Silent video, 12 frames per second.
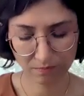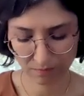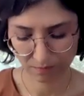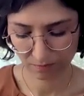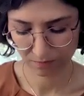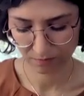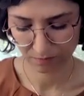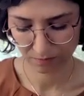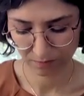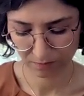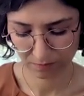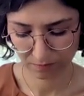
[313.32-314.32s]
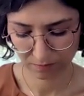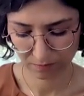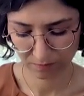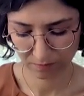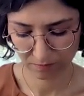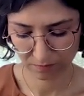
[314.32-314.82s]

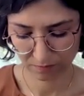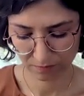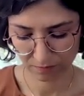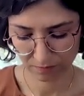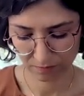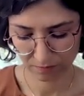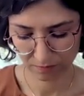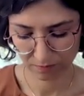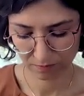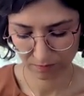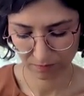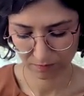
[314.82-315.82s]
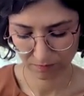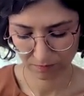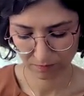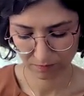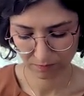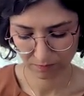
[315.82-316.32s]

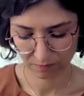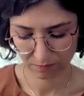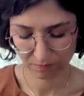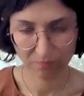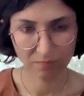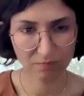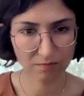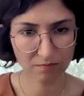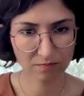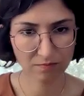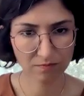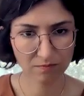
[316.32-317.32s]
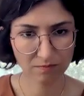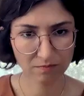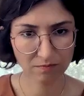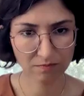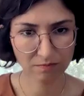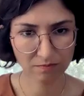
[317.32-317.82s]

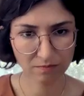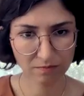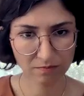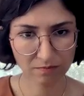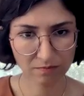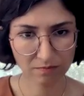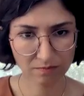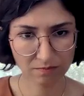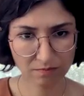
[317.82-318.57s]
(silent)